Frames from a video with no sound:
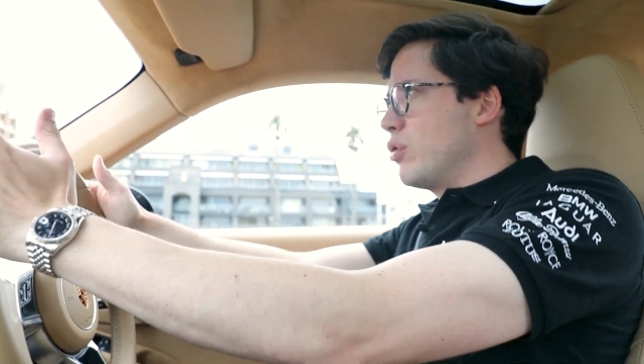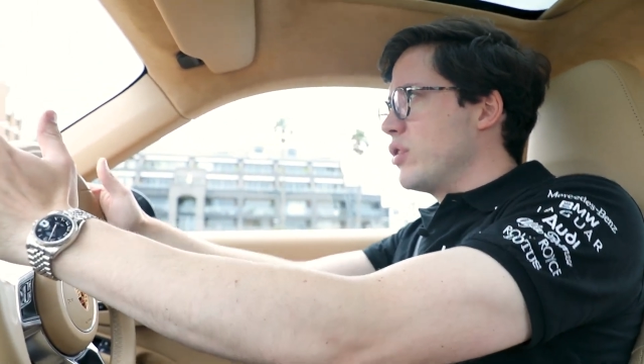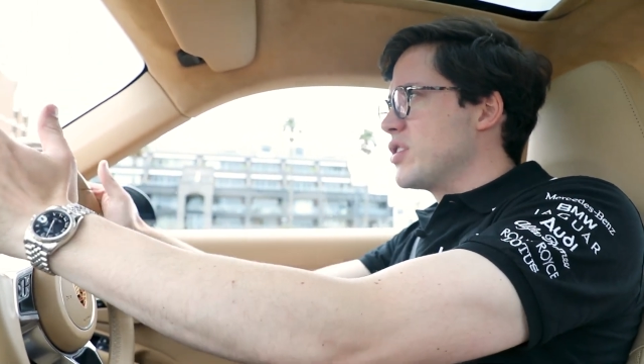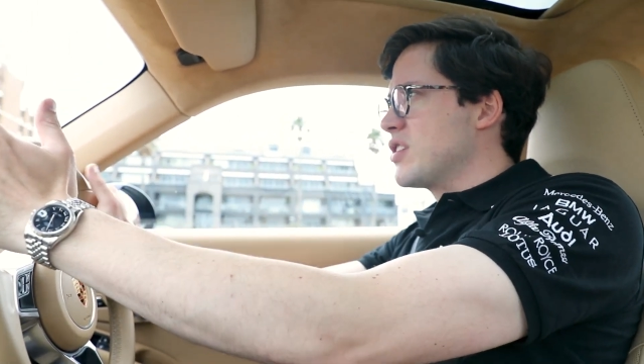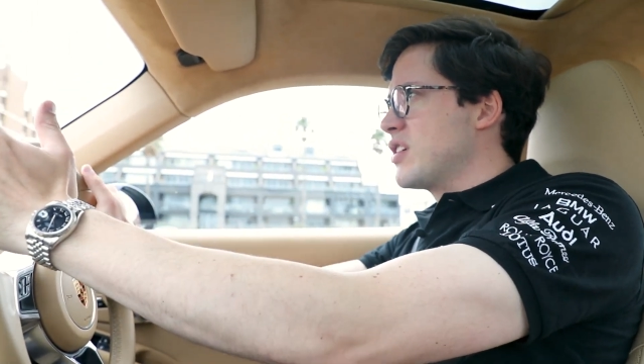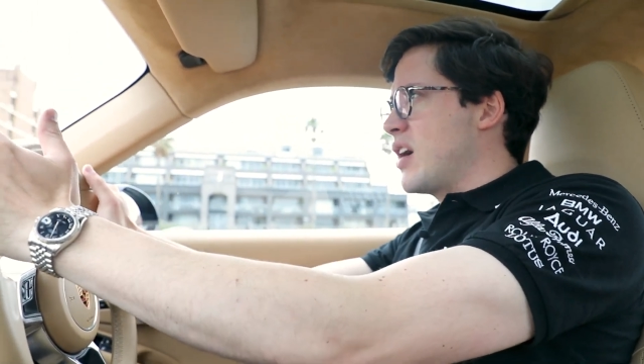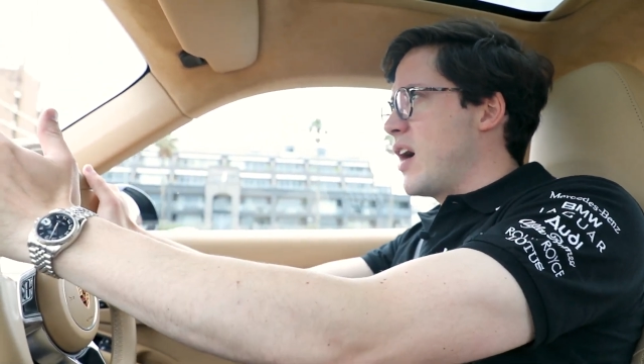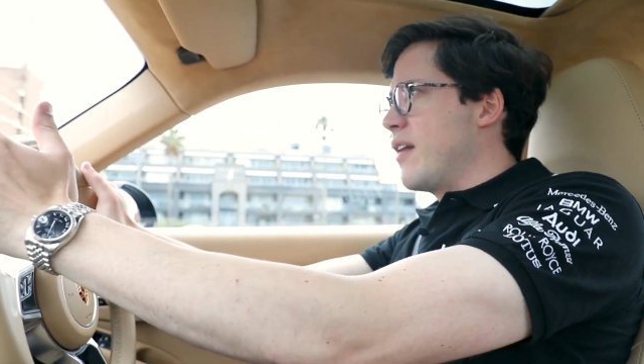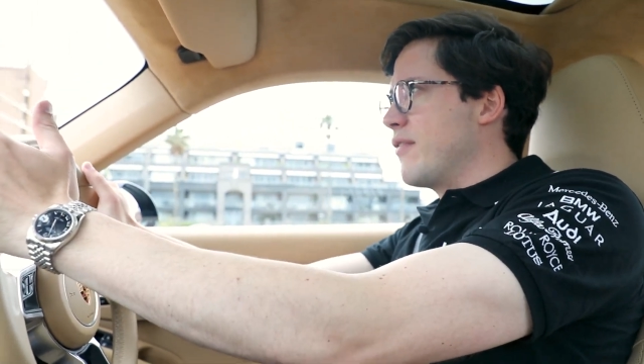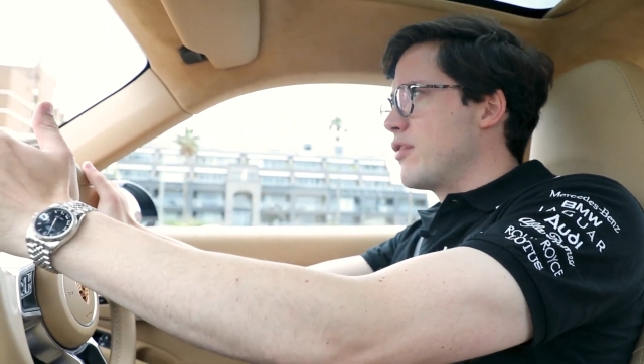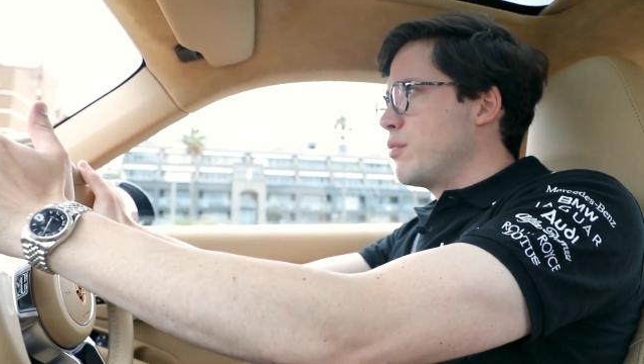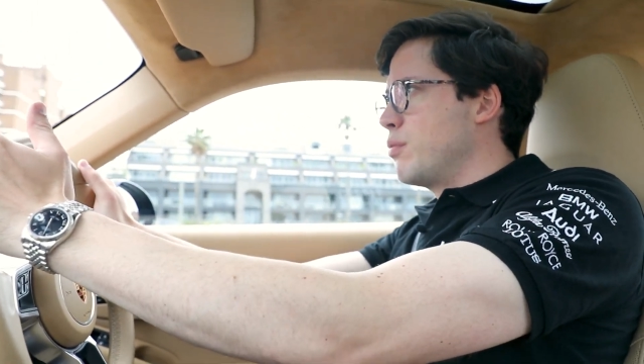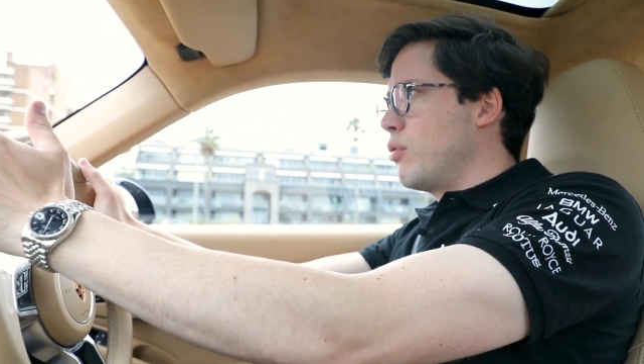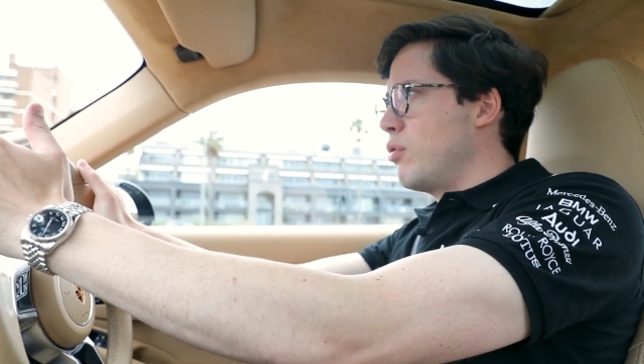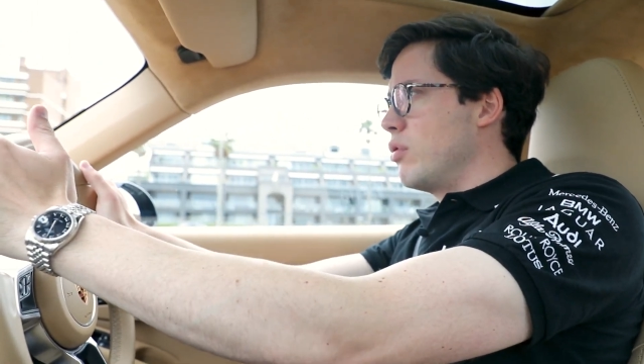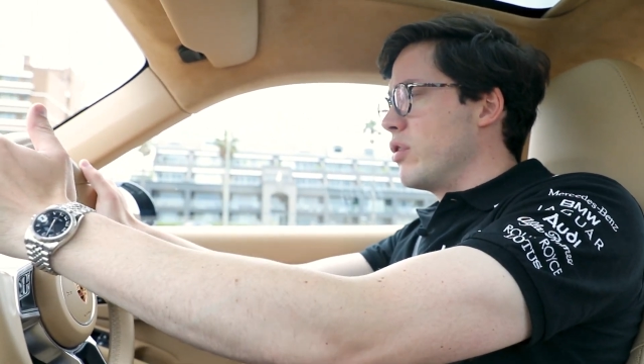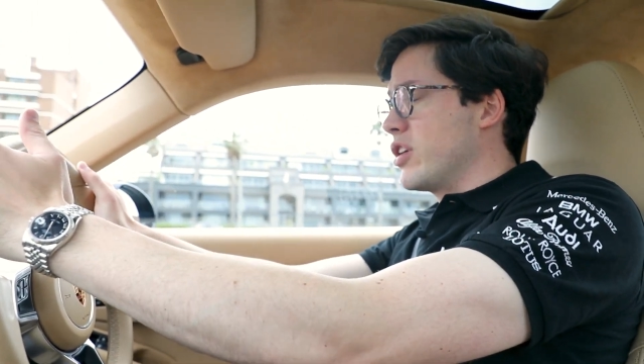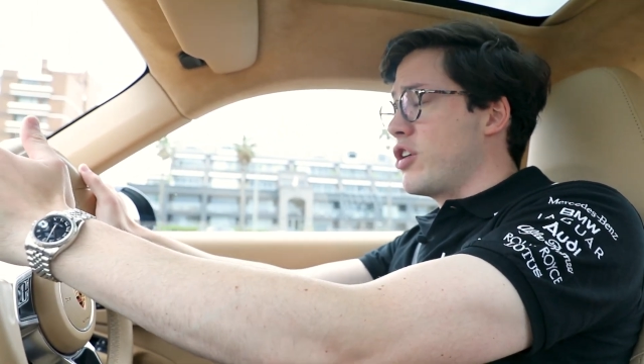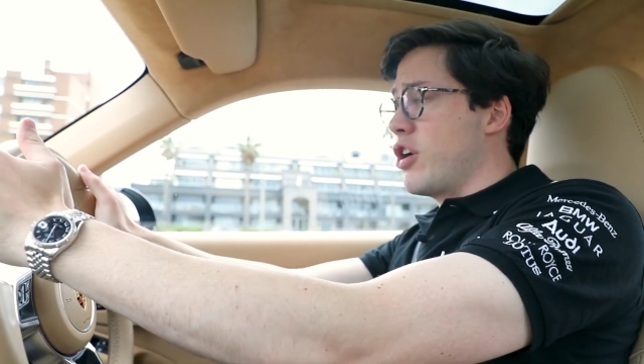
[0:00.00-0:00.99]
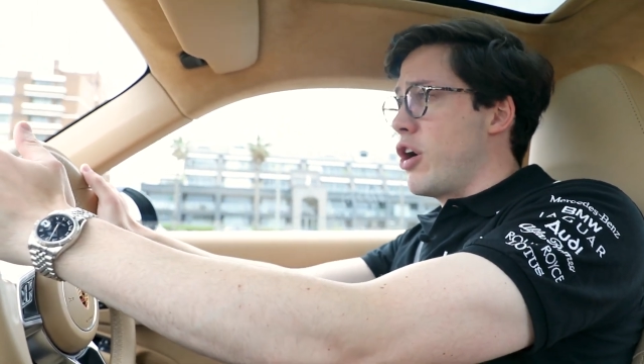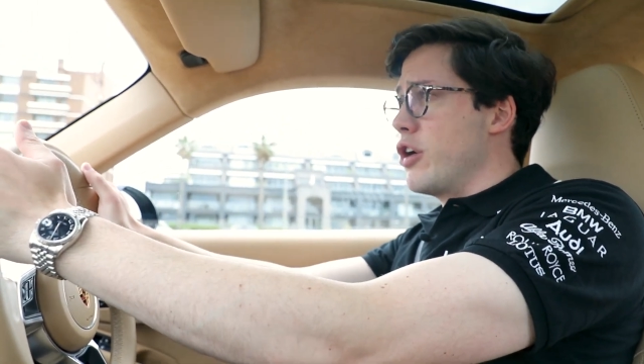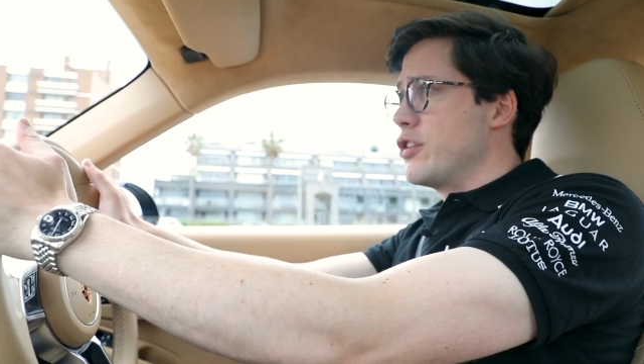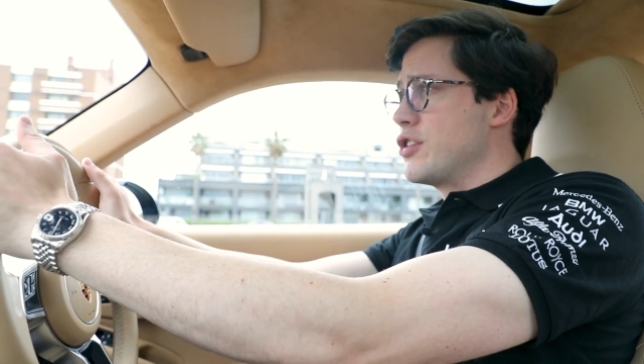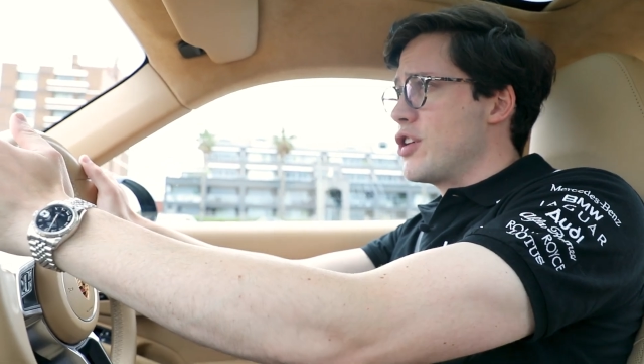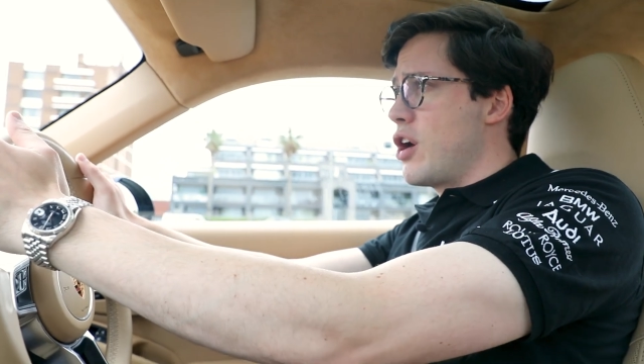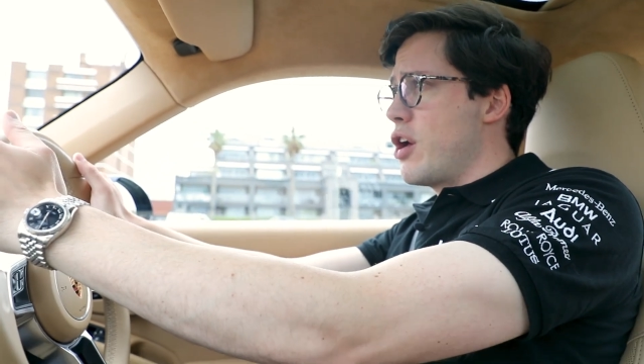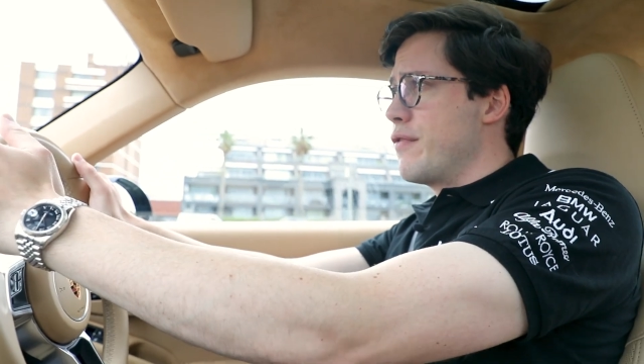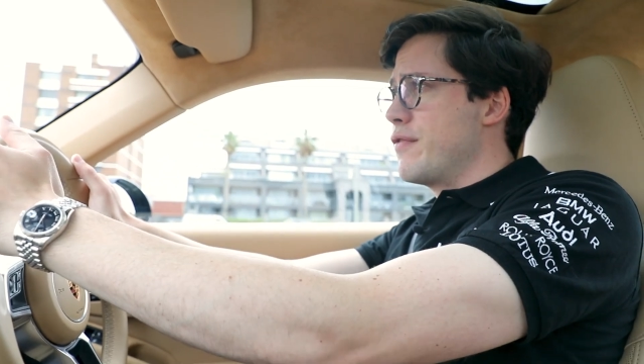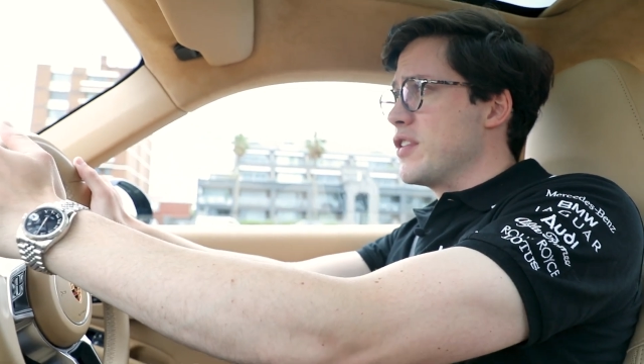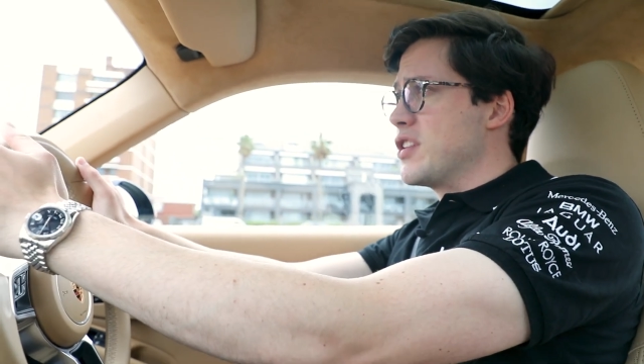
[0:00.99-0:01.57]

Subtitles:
it's comfortable, it goes over